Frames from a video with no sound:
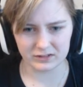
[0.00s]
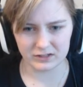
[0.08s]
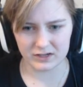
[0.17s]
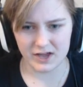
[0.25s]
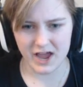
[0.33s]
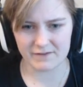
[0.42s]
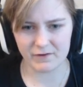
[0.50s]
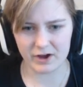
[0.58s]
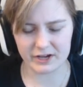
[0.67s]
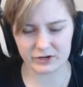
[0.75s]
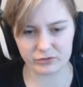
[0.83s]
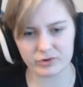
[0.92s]
Have I
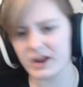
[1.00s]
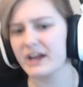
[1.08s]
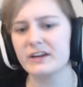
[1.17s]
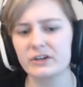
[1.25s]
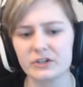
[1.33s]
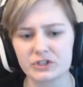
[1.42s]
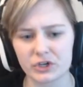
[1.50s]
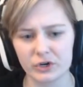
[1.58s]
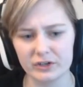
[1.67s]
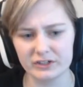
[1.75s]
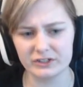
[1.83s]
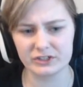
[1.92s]
created a
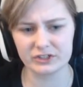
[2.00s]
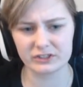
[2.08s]
church